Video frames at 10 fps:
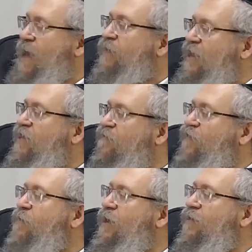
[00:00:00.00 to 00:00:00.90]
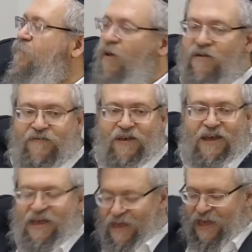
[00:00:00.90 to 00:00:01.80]
a finite
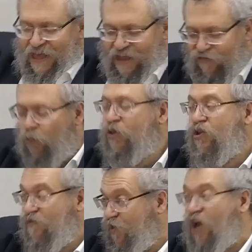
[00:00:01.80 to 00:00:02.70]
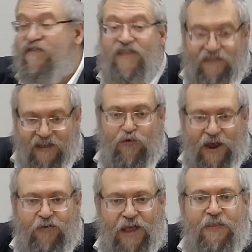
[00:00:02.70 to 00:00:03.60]
reflection of the infinite, and therefore it's really
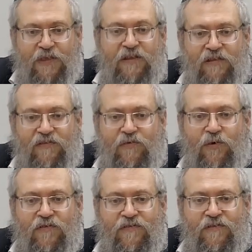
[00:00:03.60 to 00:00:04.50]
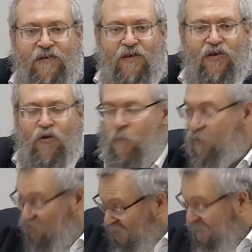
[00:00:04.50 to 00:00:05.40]
also infinite, and as we're going to
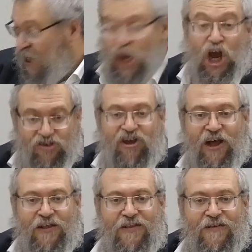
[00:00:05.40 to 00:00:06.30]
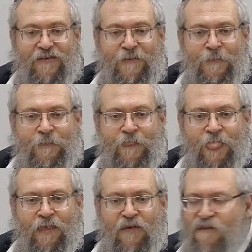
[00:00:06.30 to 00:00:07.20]
see. And that
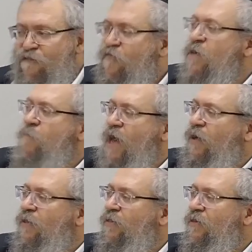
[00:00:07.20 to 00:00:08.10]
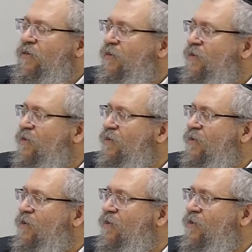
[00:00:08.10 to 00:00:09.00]
happens, that tikkun
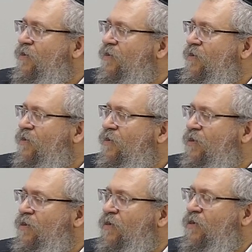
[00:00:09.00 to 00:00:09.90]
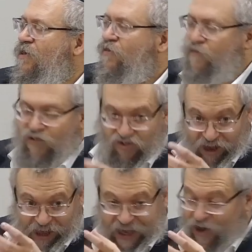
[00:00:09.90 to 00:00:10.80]
is done
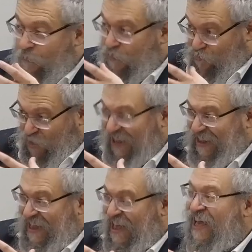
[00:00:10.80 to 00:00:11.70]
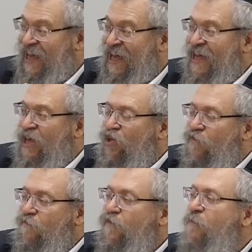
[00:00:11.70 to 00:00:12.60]
only through Israel, only through the
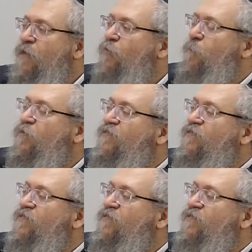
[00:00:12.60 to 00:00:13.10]
Jewish people,